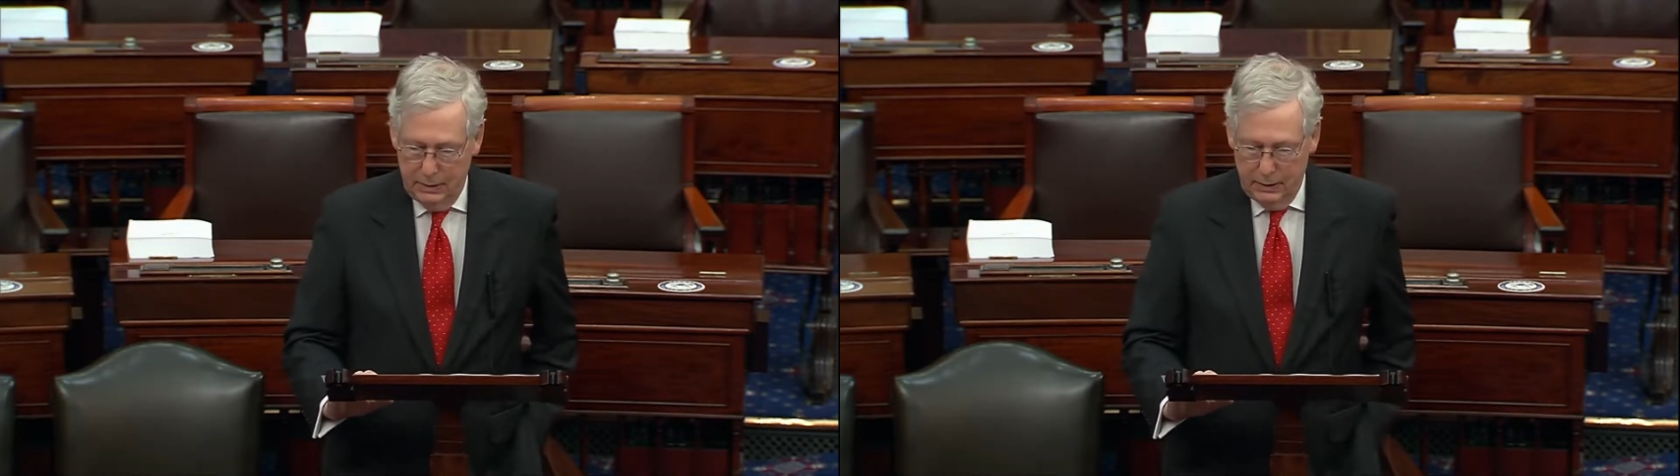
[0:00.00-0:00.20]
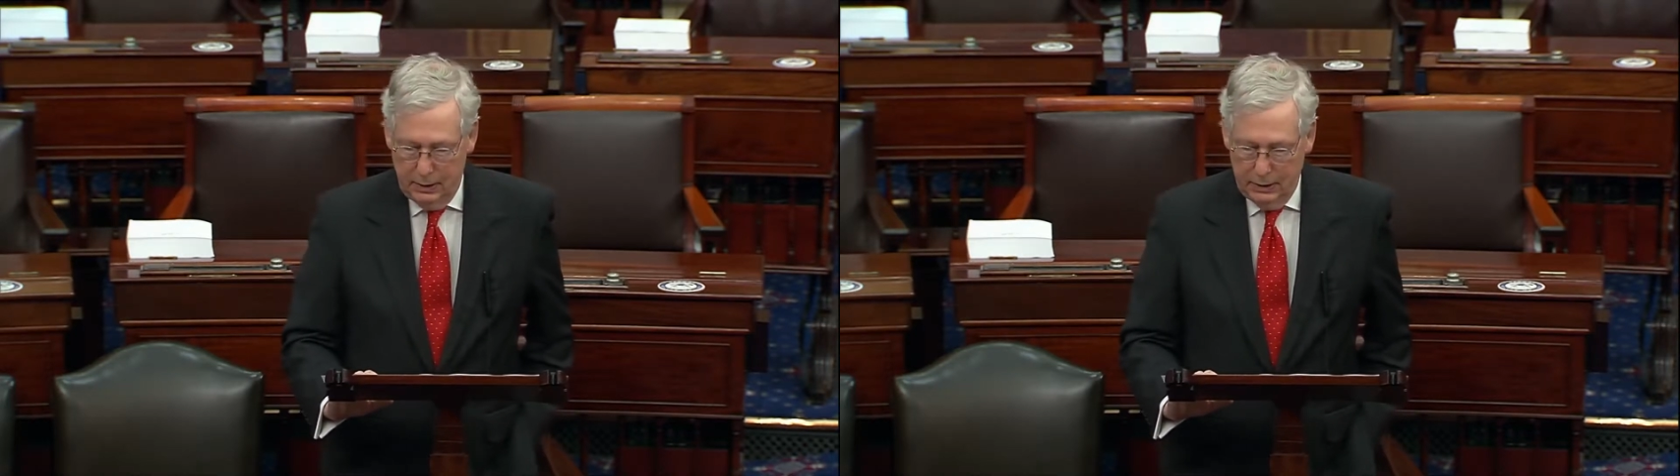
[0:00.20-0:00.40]

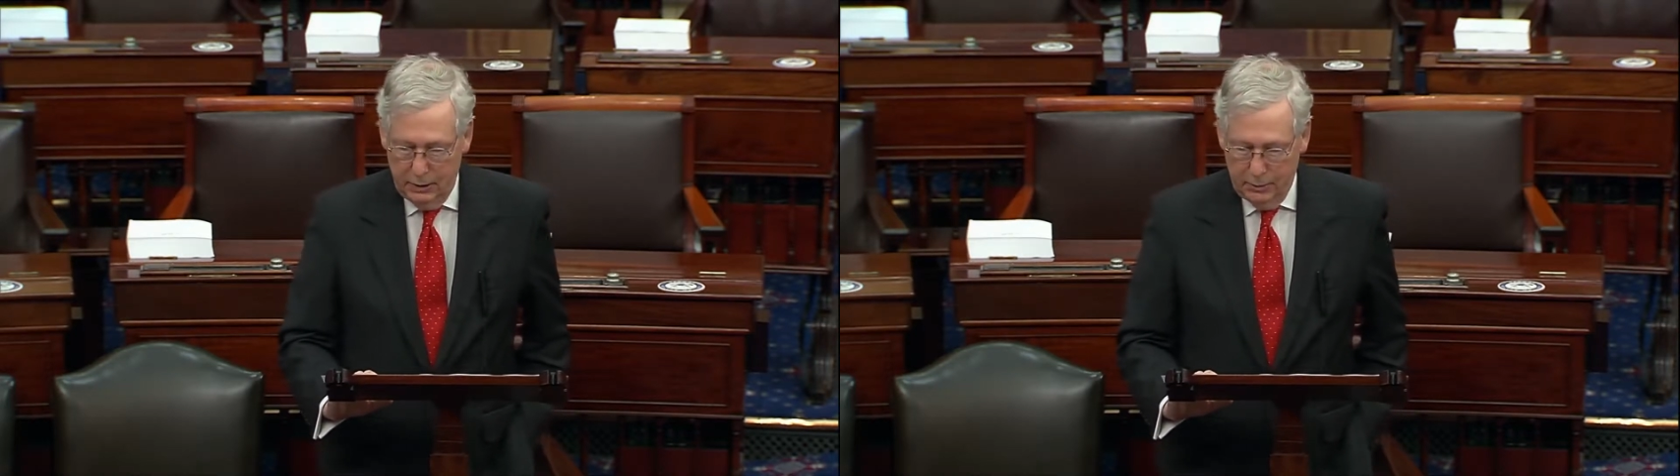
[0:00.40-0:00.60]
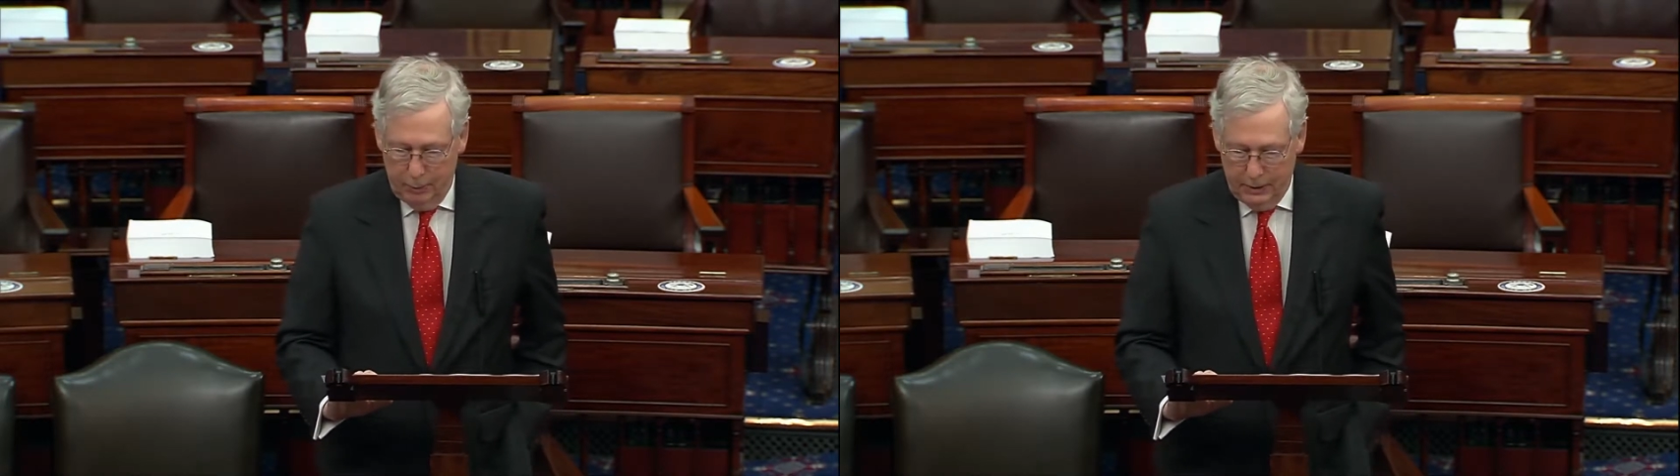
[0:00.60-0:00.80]
such
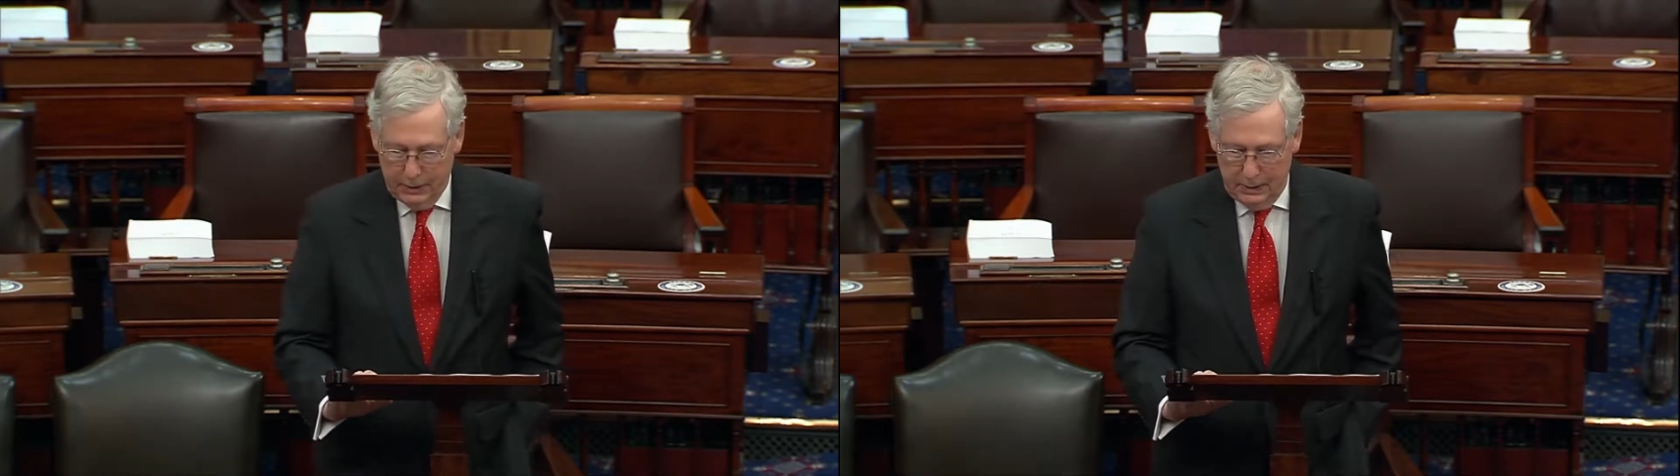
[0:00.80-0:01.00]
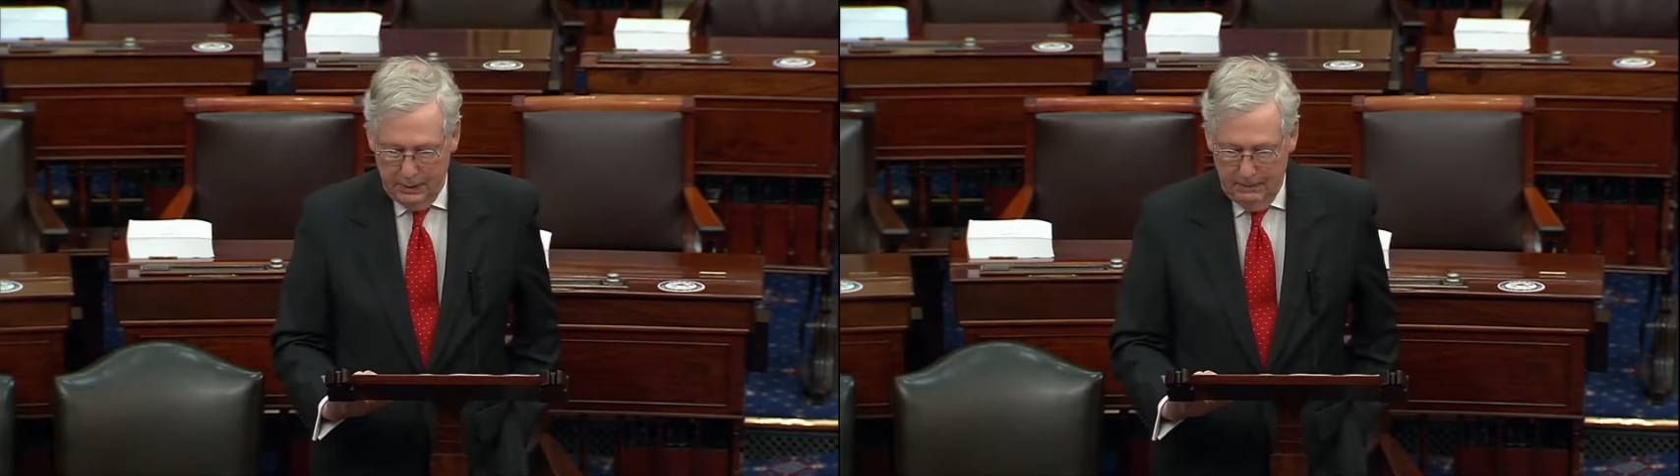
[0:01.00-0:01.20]
as
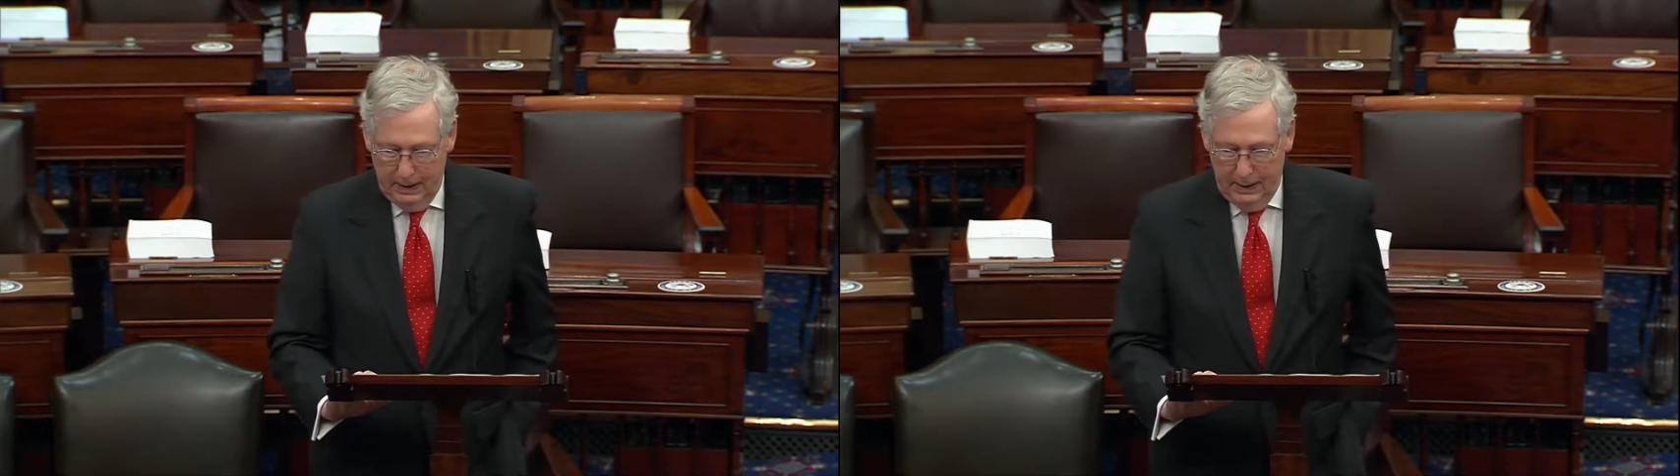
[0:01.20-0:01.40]
Princeton,